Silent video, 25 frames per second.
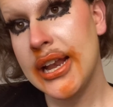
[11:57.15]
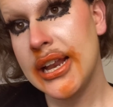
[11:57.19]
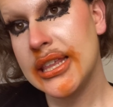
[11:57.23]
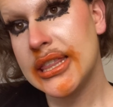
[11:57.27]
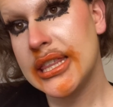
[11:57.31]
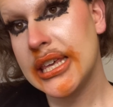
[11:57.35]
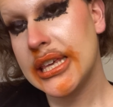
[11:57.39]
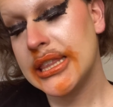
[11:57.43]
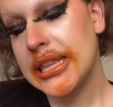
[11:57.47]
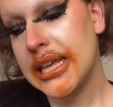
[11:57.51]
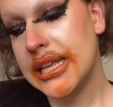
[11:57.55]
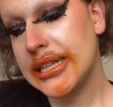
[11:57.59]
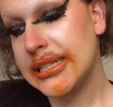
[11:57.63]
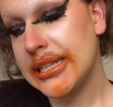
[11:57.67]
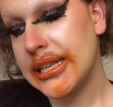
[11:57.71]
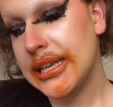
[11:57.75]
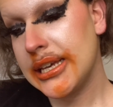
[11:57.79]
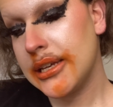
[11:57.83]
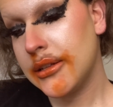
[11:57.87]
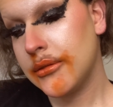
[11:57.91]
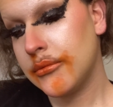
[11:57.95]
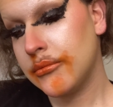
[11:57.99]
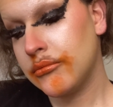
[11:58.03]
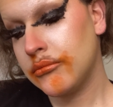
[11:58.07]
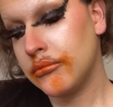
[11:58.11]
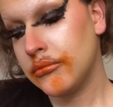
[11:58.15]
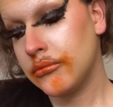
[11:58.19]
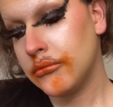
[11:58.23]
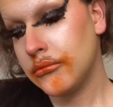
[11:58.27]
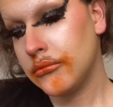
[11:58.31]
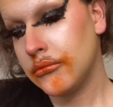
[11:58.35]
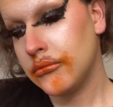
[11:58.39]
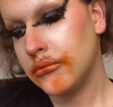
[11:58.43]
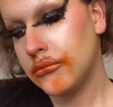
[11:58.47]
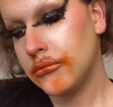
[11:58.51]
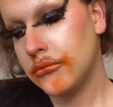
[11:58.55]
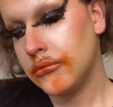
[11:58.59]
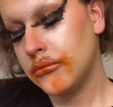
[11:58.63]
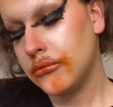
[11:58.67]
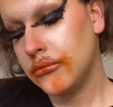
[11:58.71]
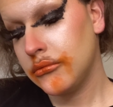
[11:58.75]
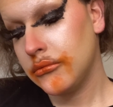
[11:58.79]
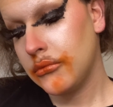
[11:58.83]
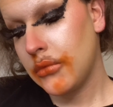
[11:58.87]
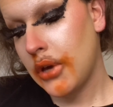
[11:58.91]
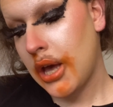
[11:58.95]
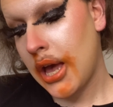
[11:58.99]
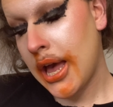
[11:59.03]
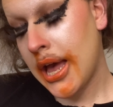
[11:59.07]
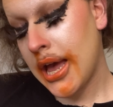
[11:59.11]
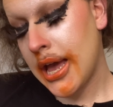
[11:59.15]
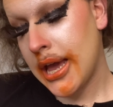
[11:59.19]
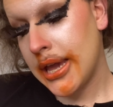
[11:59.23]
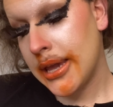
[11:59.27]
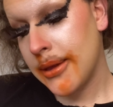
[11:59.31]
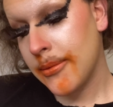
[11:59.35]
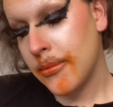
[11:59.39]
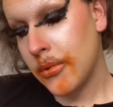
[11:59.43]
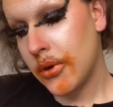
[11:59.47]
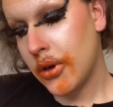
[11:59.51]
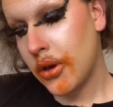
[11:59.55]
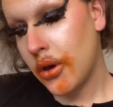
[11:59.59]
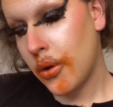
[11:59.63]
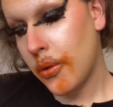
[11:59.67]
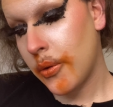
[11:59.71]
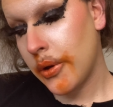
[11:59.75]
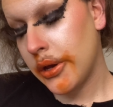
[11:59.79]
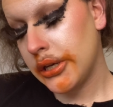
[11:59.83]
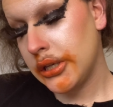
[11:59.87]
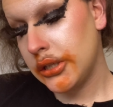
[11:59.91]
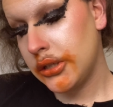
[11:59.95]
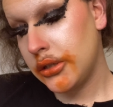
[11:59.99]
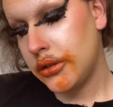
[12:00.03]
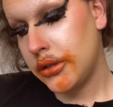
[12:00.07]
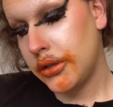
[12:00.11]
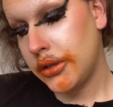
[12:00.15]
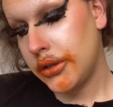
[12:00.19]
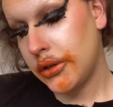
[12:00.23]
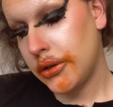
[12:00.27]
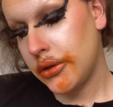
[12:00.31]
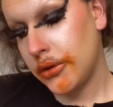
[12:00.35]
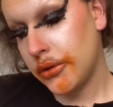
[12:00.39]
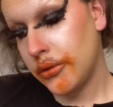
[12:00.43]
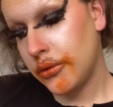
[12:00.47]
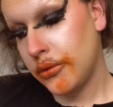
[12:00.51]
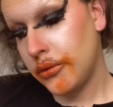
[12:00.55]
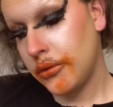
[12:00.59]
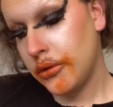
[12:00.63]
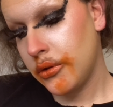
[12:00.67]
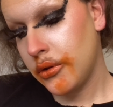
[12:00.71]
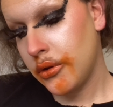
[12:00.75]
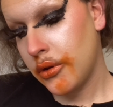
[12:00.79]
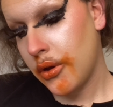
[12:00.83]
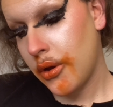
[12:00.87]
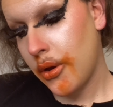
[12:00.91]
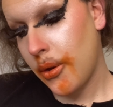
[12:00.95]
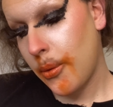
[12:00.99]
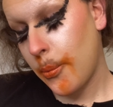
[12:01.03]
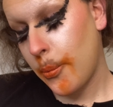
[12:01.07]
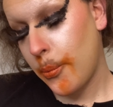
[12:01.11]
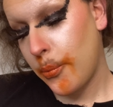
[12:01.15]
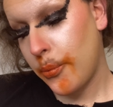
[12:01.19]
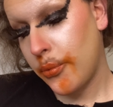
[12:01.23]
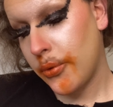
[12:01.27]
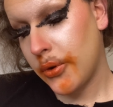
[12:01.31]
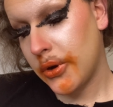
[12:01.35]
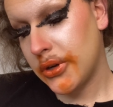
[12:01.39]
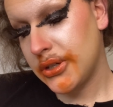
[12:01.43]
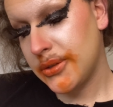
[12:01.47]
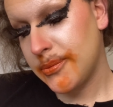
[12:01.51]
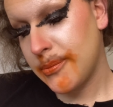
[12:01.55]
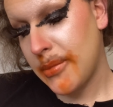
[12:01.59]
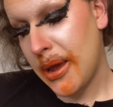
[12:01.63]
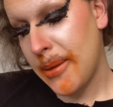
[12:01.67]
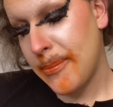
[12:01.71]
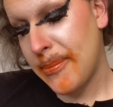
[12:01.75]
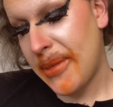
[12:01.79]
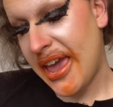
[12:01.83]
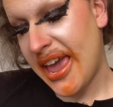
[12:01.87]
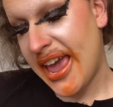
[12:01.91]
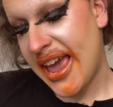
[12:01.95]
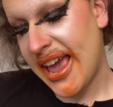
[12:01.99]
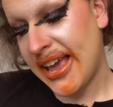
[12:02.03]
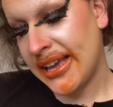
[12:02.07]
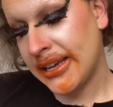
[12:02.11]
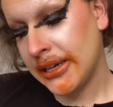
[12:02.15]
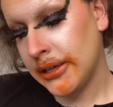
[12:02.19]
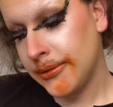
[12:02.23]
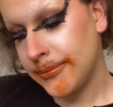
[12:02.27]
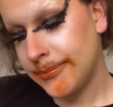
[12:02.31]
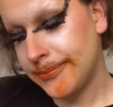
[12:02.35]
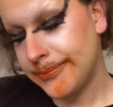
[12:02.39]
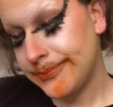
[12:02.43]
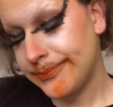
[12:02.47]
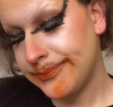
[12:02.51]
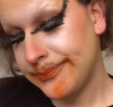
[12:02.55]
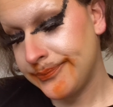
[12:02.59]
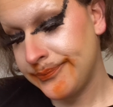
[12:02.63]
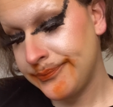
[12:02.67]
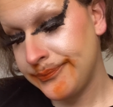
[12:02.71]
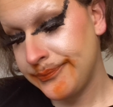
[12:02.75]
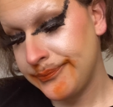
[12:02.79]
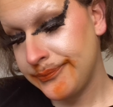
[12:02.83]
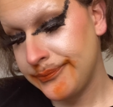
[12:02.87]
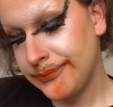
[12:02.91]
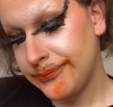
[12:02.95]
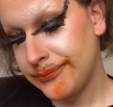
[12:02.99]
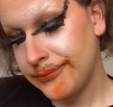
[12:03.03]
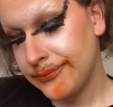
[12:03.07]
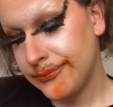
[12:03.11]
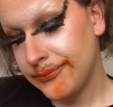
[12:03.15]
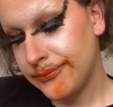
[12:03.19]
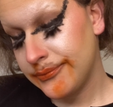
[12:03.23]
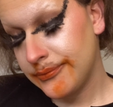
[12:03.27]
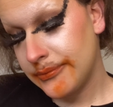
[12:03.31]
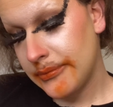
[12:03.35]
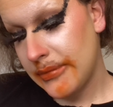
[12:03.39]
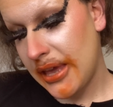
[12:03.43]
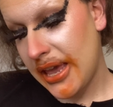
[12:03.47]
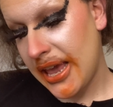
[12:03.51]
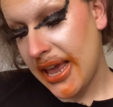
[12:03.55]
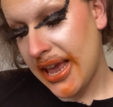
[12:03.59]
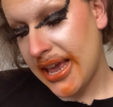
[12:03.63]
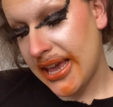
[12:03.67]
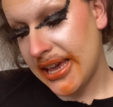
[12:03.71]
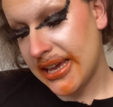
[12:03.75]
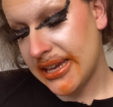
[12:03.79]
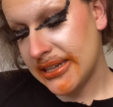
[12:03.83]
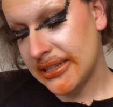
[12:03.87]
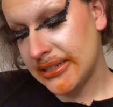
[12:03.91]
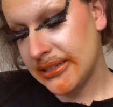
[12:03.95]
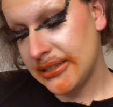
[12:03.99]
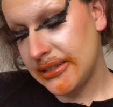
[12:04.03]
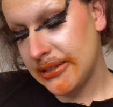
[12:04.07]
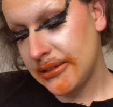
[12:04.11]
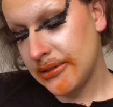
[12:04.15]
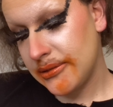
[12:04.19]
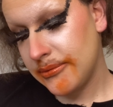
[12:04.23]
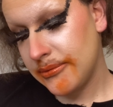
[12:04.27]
I think that's it. I am going to brush my bang and